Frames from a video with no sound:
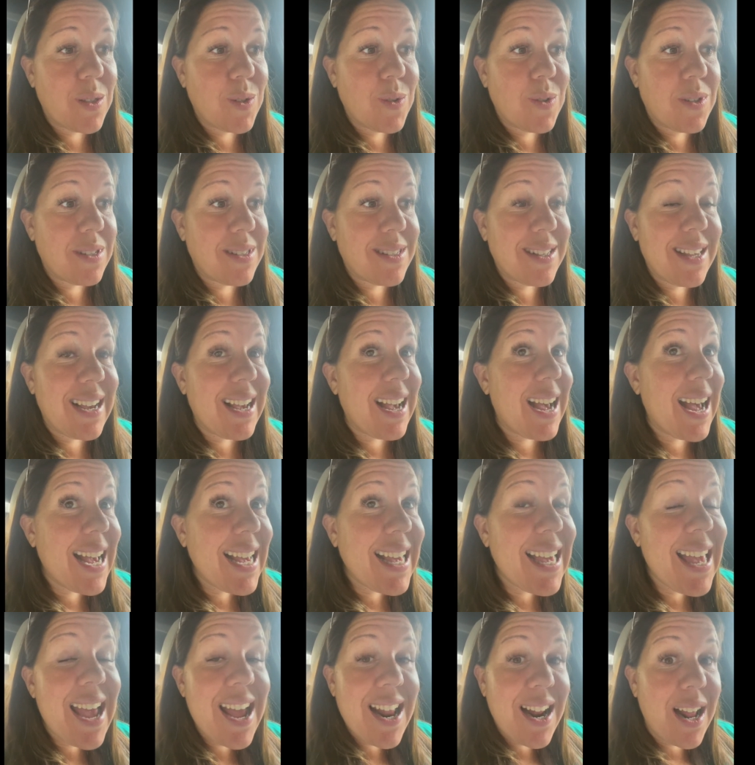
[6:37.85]
Because like, I
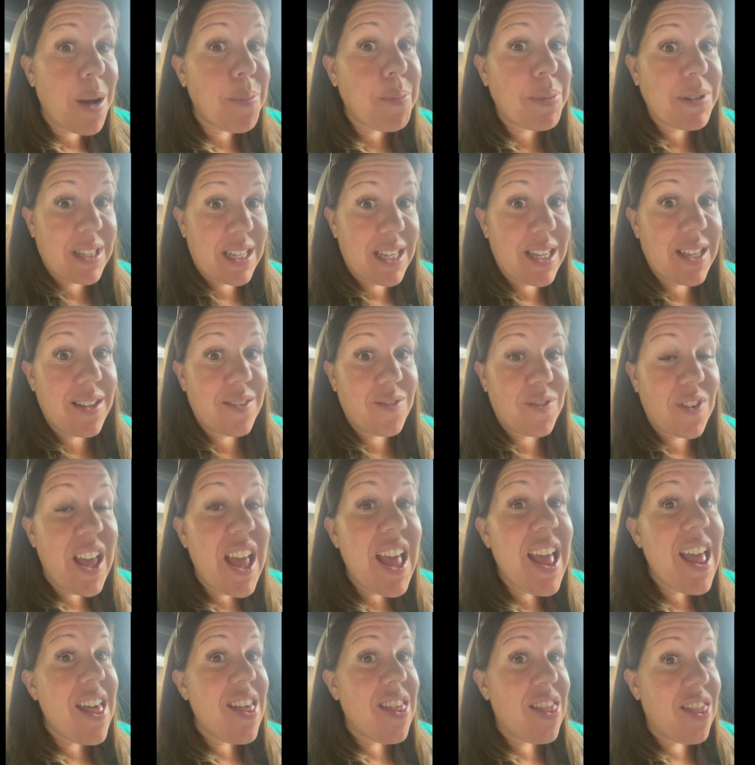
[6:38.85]
cannot believe
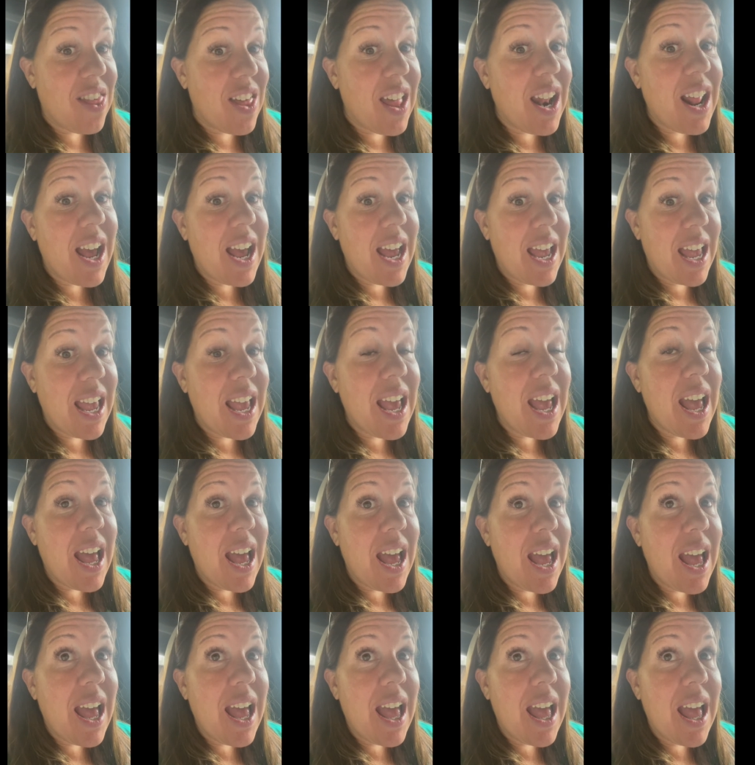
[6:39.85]
that I
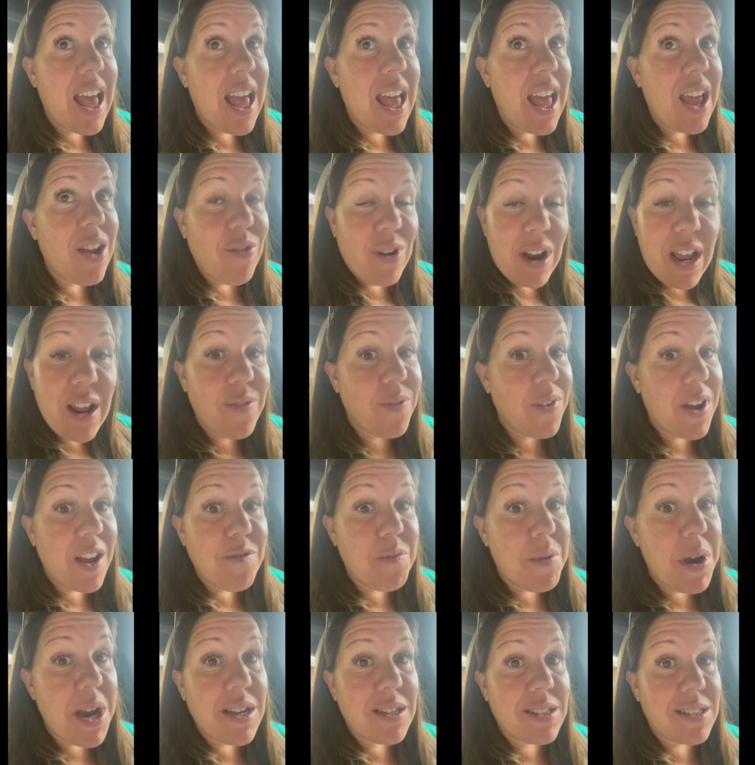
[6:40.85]
ran 5
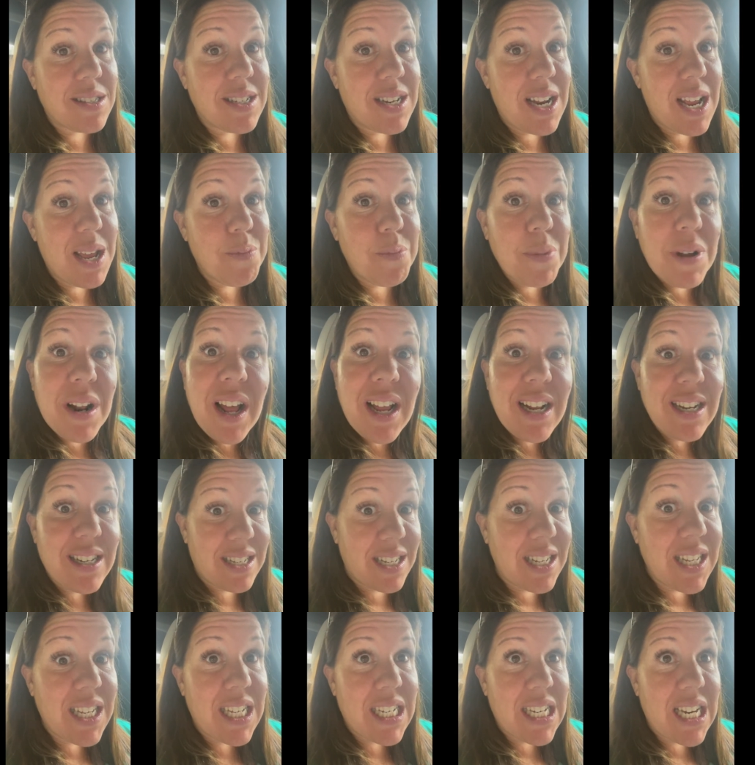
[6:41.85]
miles today, but I
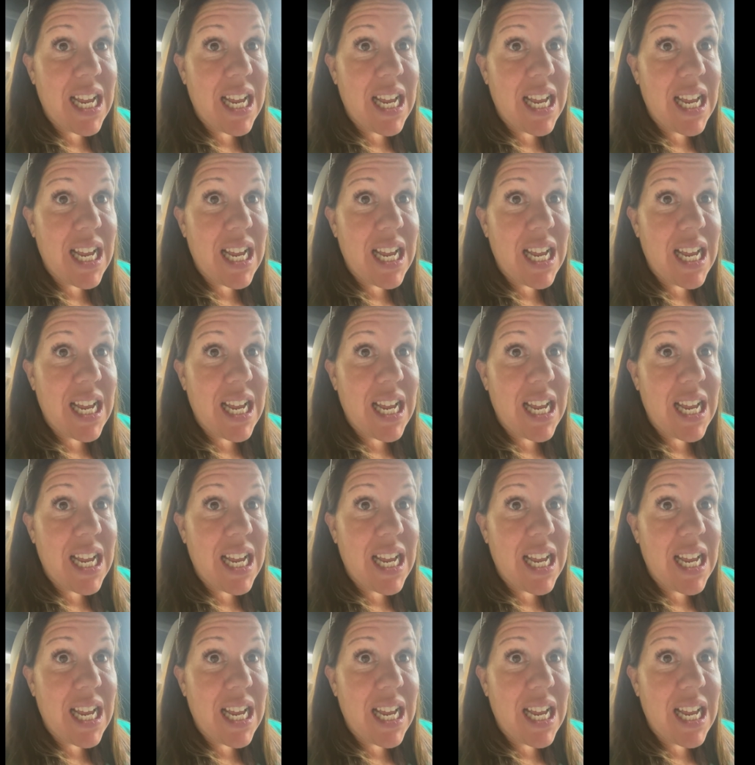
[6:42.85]
did.